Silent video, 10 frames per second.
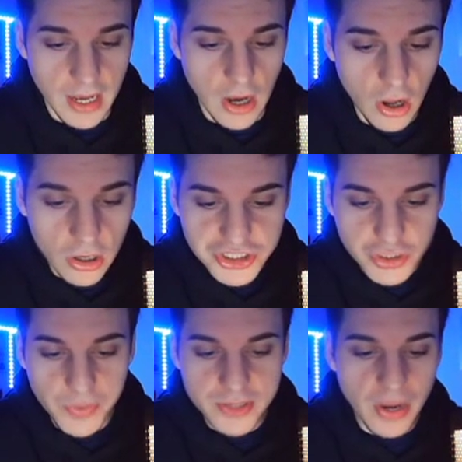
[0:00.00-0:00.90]
Also,
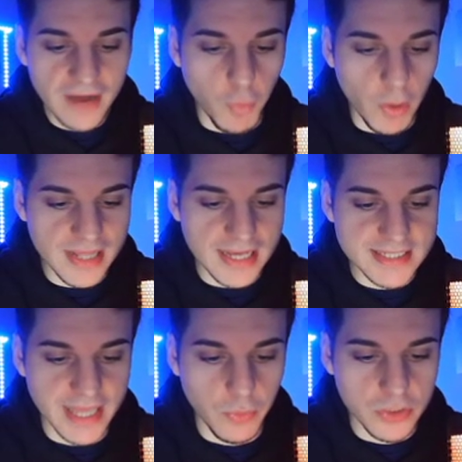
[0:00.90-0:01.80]
we do have one last
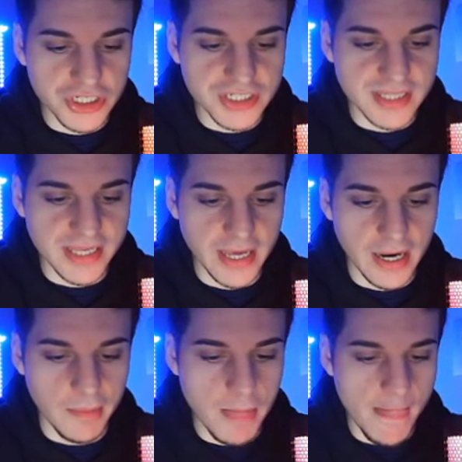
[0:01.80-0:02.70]
thing, which is the
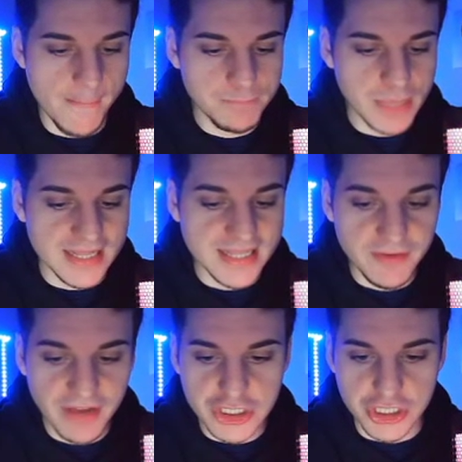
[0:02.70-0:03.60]
um, the
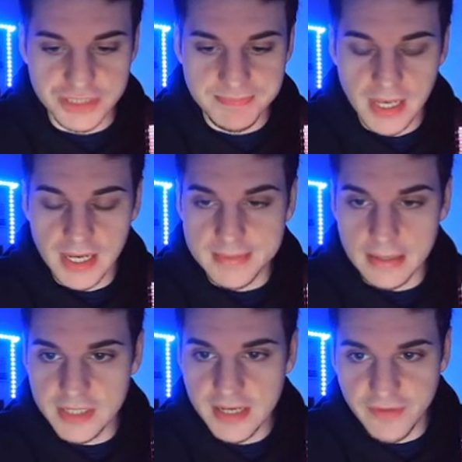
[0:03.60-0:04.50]
adventures.
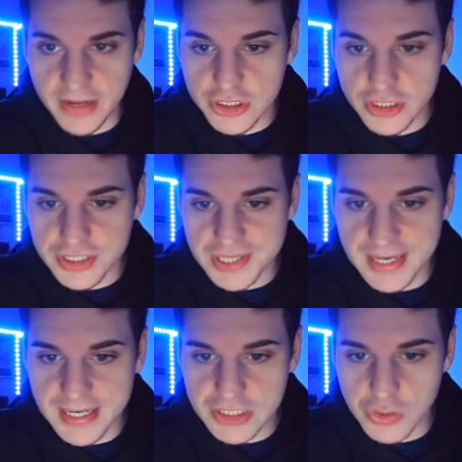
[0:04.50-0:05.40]
Now, the adventures
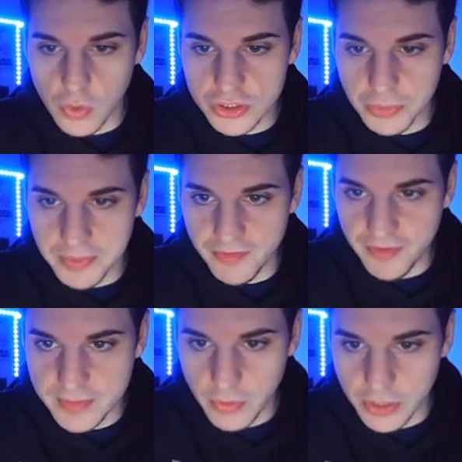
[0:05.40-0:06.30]
is going to be
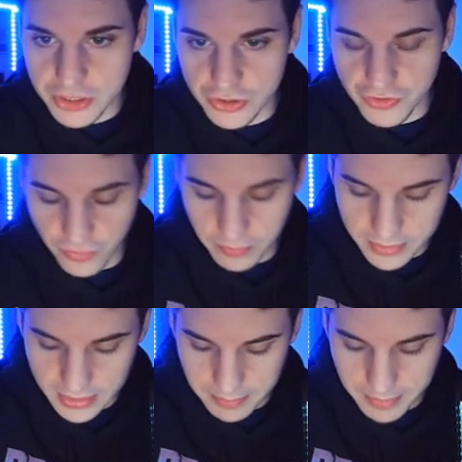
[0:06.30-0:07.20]
fifty crystals from
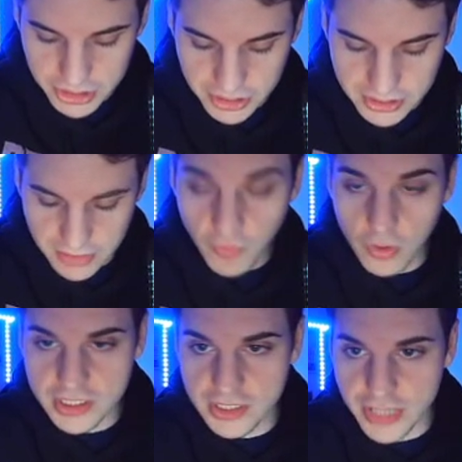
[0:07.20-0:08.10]
the missions, of
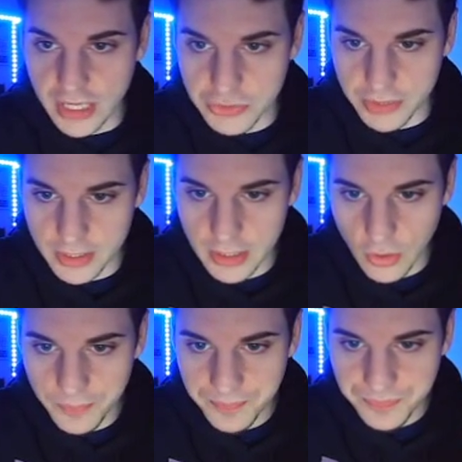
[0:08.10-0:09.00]
course, as you guys already know.